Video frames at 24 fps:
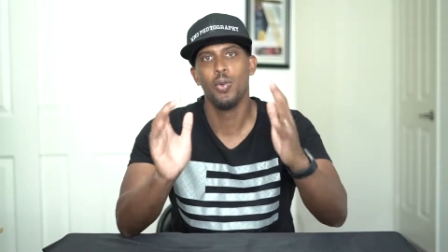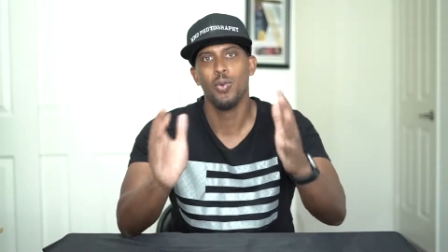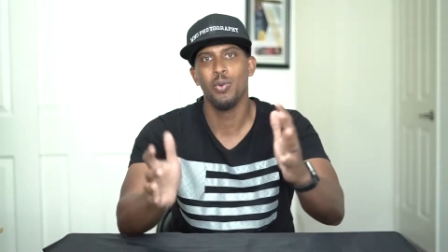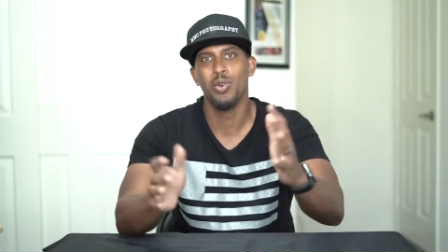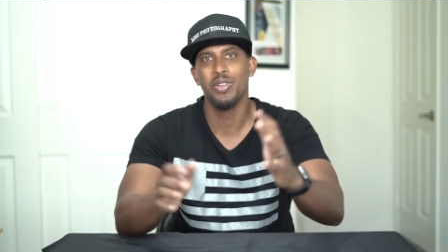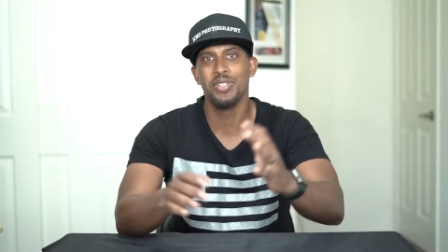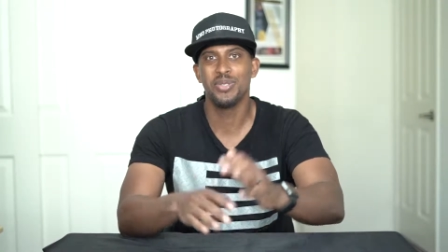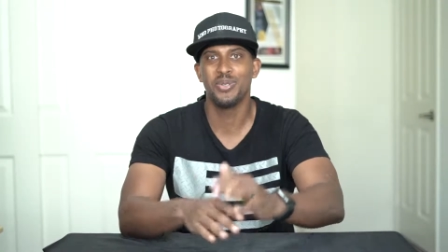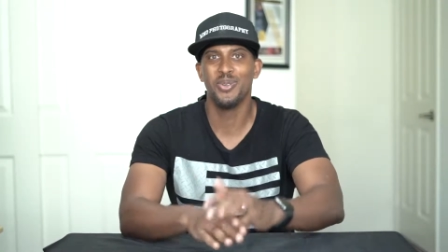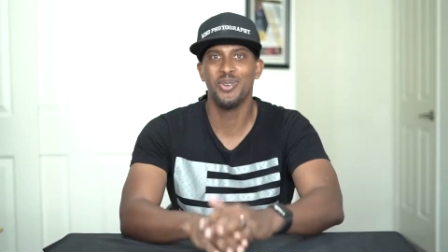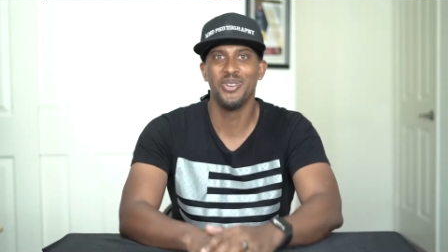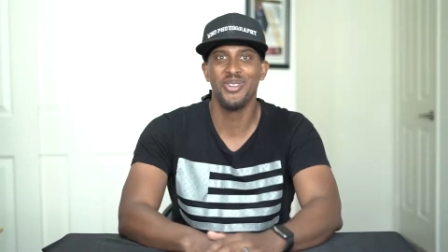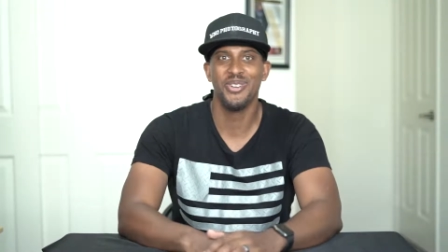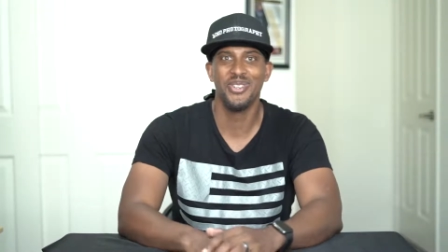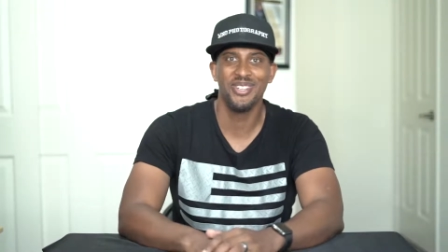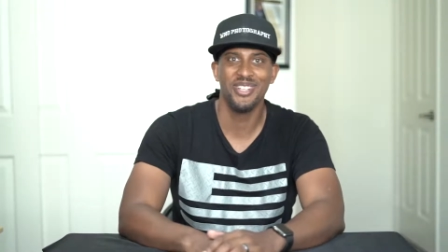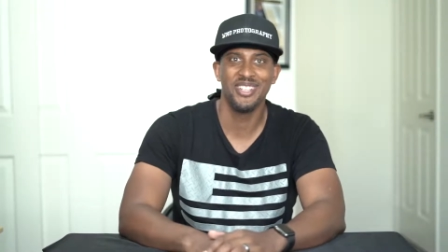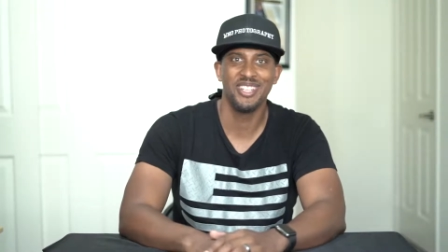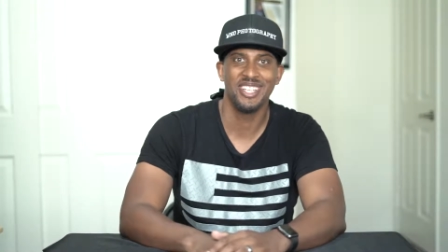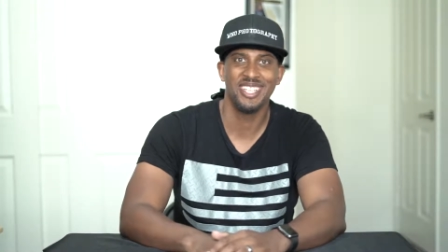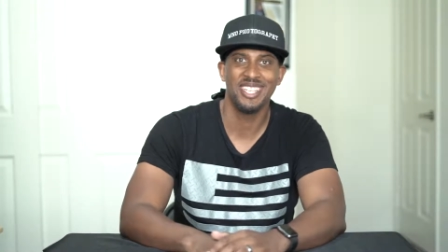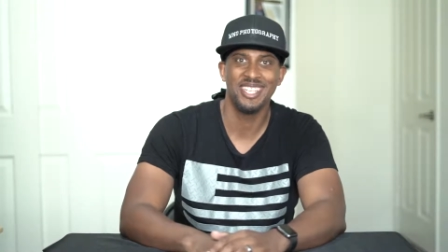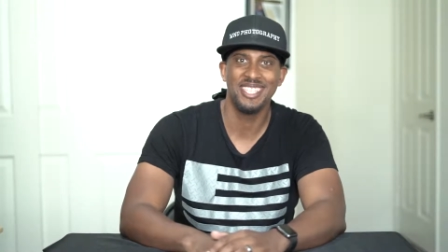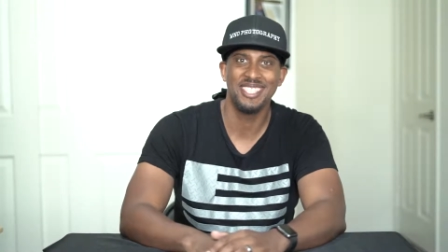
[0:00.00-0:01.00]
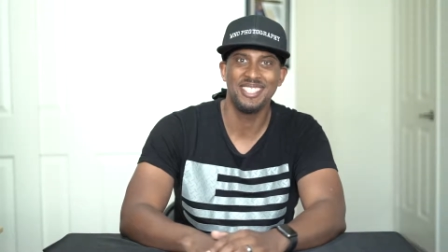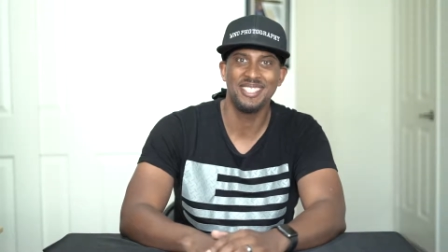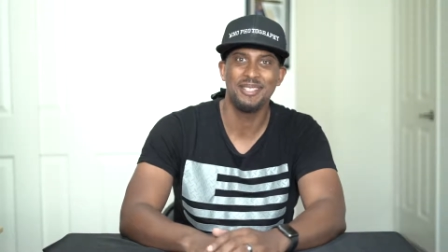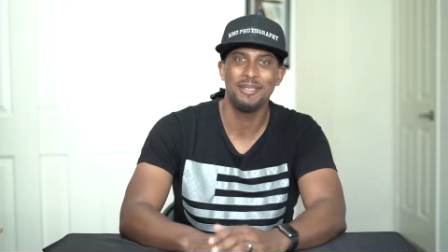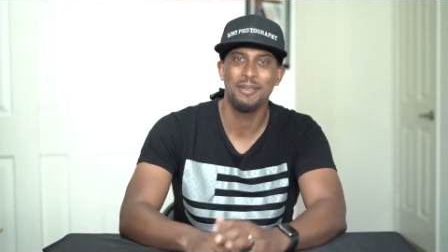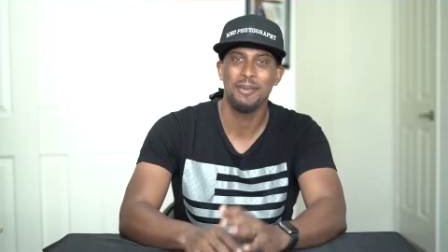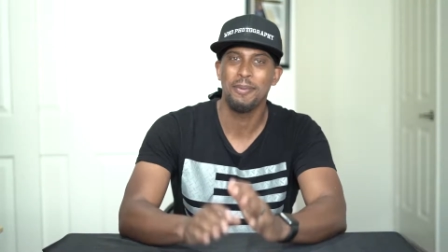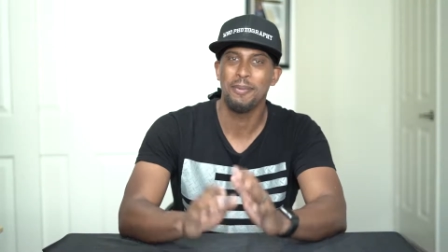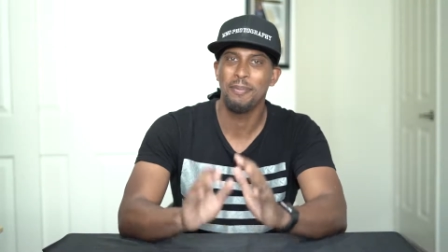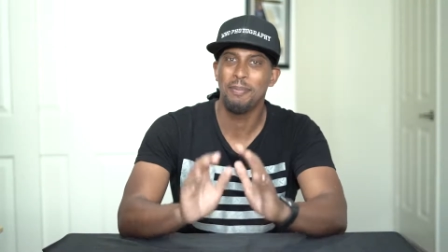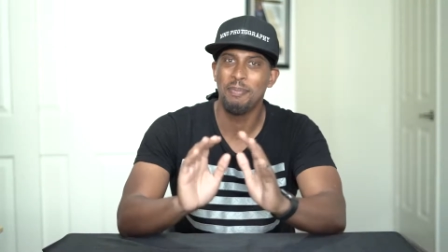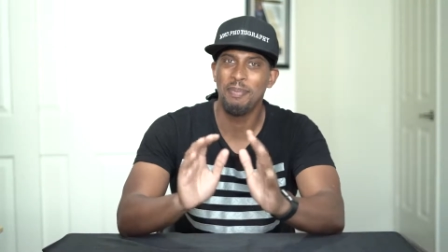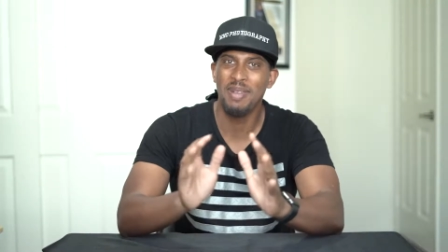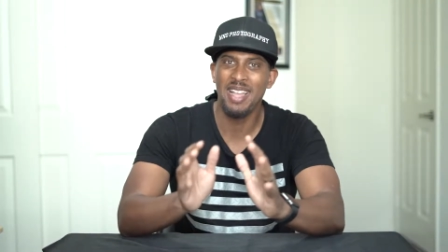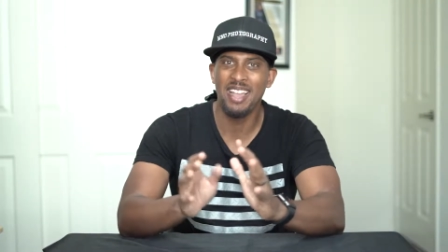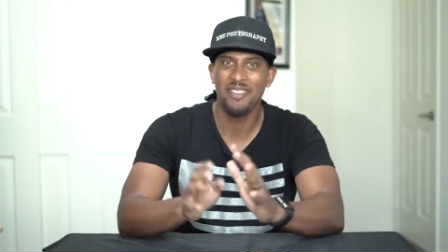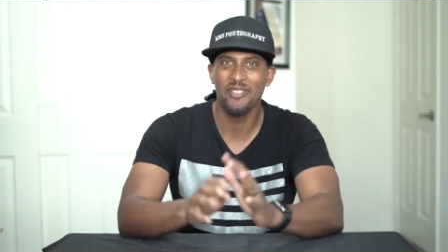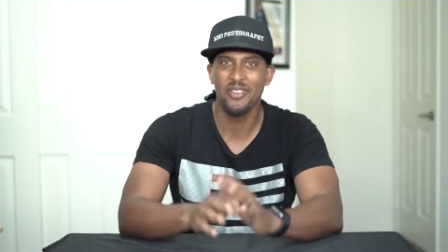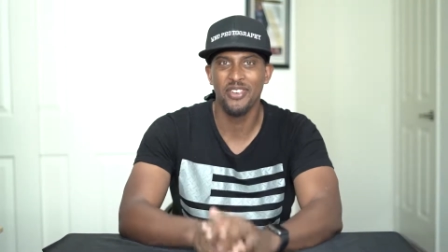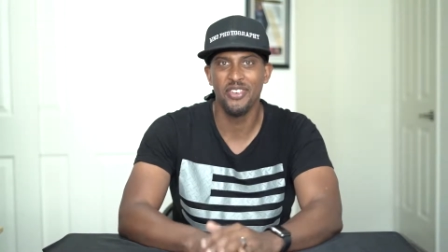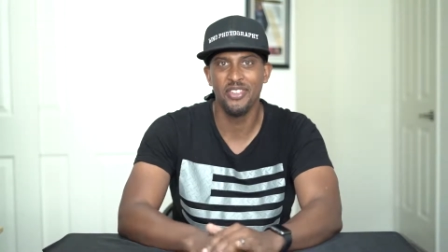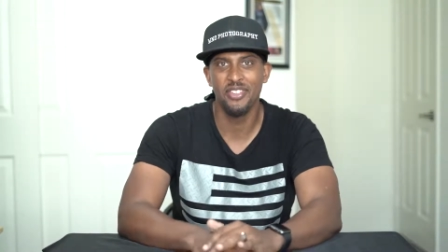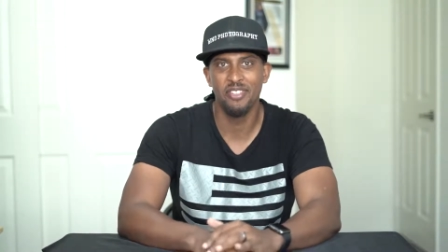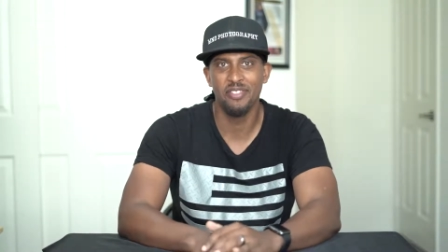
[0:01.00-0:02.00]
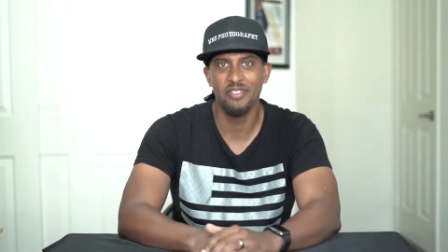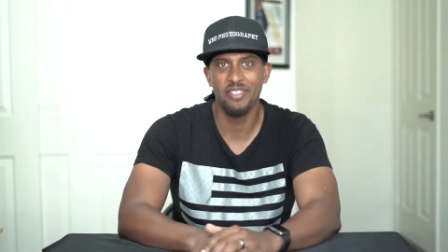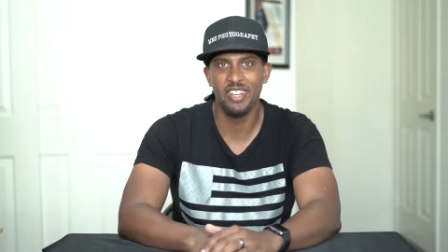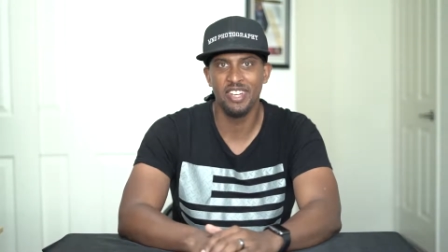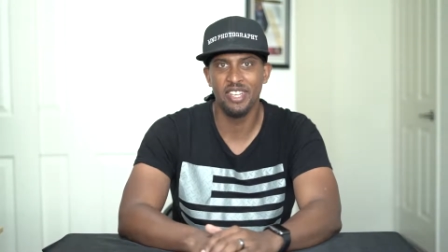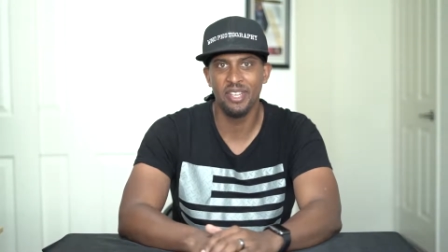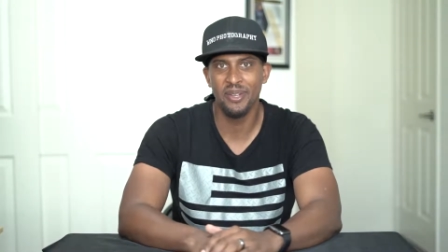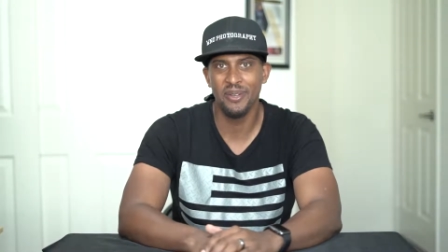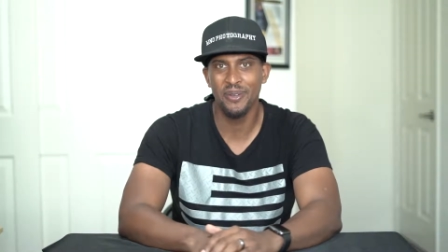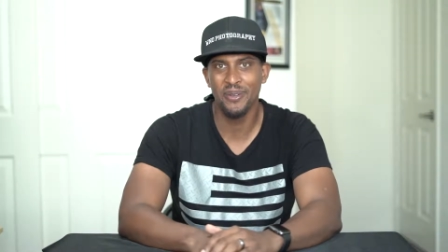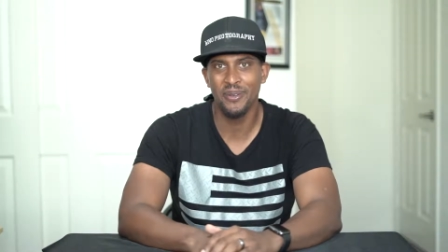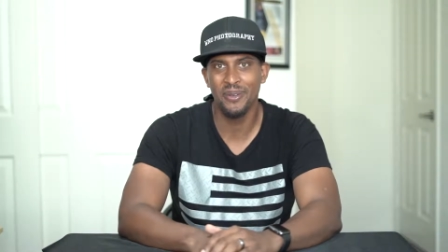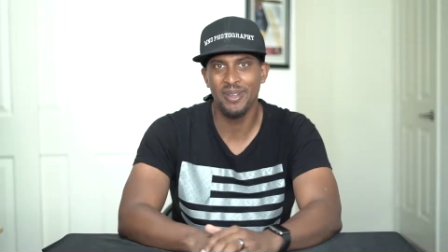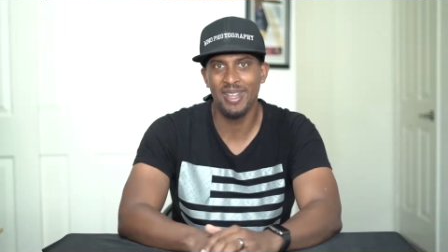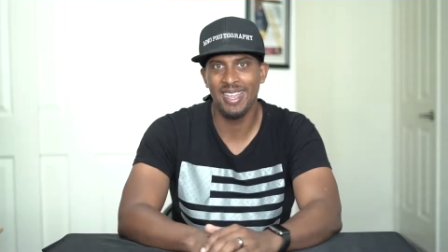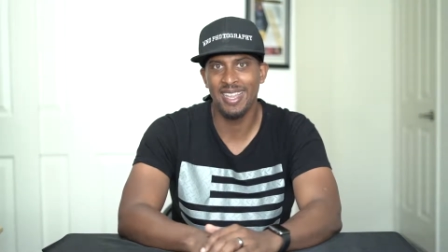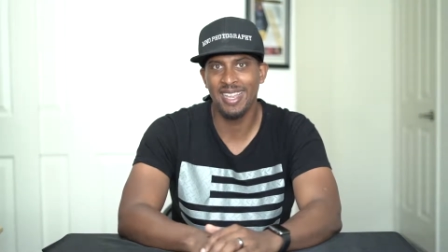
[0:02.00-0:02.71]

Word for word: What's going on guys? Back for another video